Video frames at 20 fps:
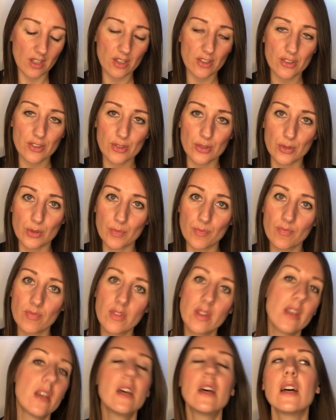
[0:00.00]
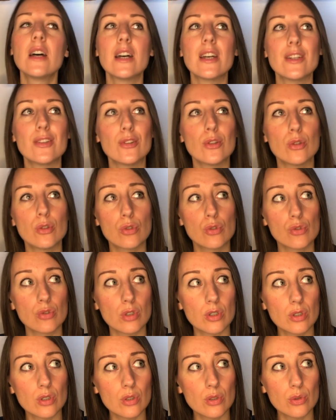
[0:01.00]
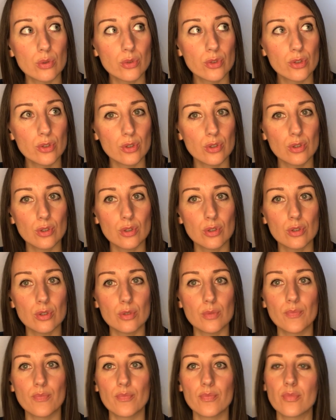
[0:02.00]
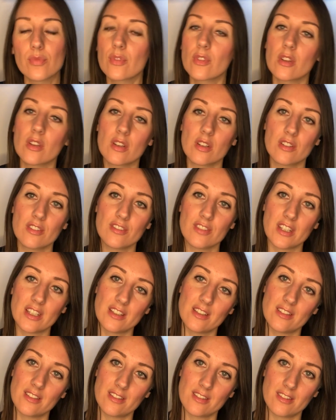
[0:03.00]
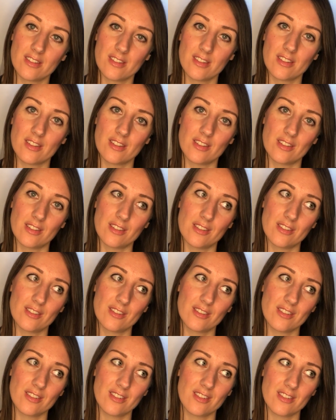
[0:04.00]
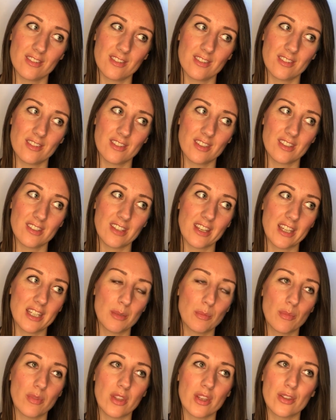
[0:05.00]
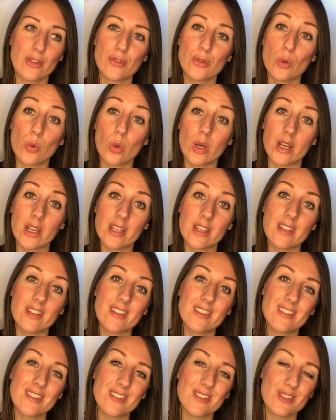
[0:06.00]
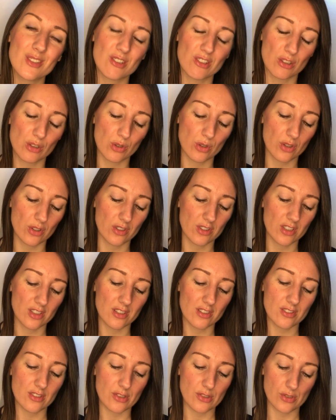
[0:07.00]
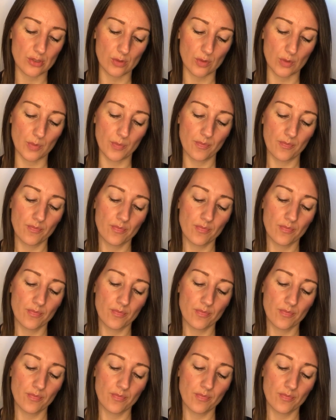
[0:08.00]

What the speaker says: So I do struggle to find the time that is quiet to record these, so